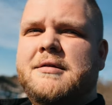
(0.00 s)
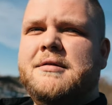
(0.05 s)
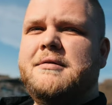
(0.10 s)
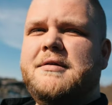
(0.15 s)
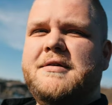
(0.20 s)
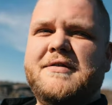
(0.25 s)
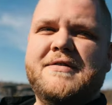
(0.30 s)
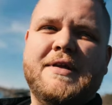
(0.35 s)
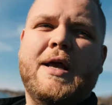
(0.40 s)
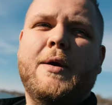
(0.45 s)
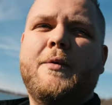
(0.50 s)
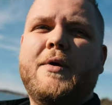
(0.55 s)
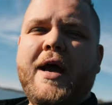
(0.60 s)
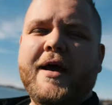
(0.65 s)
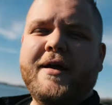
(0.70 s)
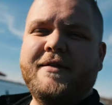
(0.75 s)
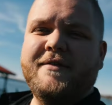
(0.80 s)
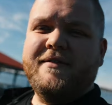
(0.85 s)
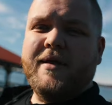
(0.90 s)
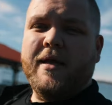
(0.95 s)
just seeing what
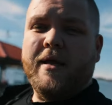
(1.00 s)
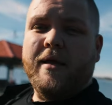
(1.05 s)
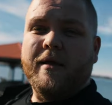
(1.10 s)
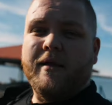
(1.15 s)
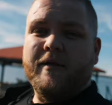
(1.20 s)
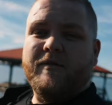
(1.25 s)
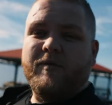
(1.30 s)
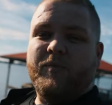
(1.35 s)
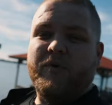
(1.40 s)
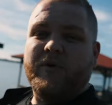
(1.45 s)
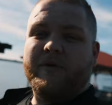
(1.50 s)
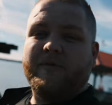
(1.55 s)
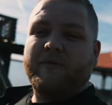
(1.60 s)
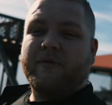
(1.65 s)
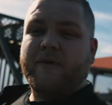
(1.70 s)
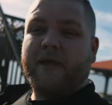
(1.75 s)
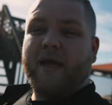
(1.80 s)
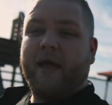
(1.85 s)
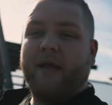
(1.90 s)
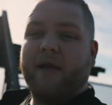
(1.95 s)
I could see. It's a
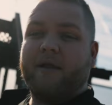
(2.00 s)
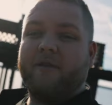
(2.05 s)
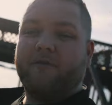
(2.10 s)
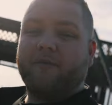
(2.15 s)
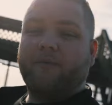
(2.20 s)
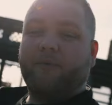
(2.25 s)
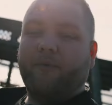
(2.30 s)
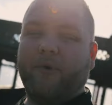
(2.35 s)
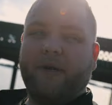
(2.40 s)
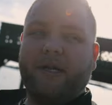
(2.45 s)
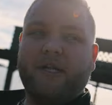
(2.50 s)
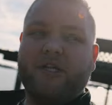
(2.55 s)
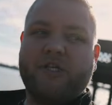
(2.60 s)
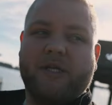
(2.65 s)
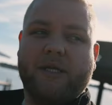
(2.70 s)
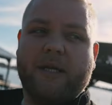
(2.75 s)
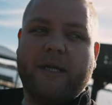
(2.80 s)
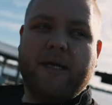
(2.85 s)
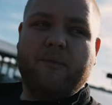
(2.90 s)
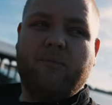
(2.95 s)
beautiful day. It's pretty
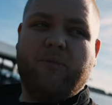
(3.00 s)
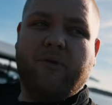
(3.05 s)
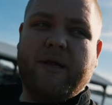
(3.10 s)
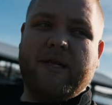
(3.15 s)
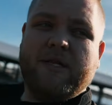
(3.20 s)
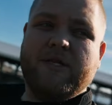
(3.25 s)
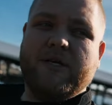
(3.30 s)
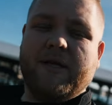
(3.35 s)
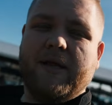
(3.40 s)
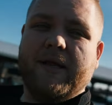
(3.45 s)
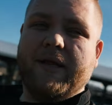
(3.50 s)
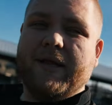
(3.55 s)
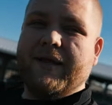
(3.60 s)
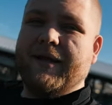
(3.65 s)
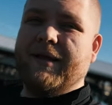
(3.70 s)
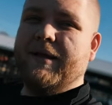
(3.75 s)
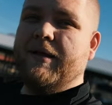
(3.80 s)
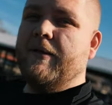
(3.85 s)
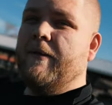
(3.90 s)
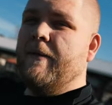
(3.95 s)
chilly,
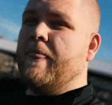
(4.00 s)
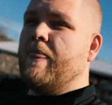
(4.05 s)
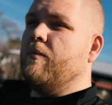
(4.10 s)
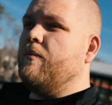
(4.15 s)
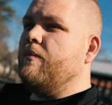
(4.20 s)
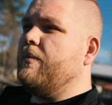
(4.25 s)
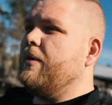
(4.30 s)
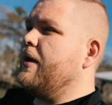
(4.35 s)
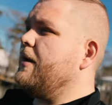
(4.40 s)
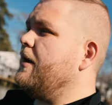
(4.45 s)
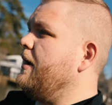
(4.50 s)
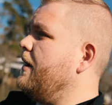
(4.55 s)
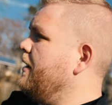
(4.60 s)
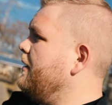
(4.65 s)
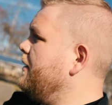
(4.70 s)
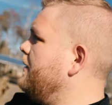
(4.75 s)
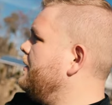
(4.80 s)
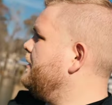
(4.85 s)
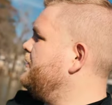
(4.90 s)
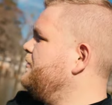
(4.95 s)
but
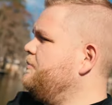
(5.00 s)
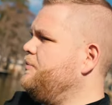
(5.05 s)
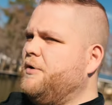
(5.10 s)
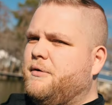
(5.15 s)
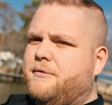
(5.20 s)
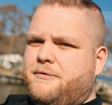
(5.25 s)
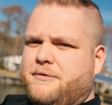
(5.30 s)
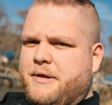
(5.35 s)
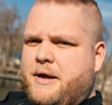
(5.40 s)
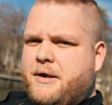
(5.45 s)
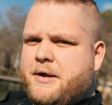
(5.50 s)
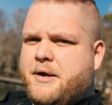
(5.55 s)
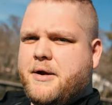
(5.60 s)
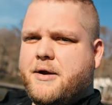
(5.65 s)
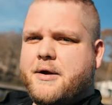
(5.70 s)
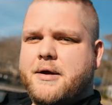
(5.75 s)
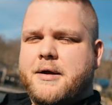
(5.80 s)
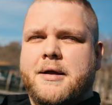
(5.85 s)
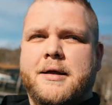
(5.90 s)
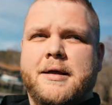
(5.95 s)
it's beautiful out
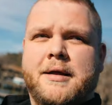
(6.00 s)
here.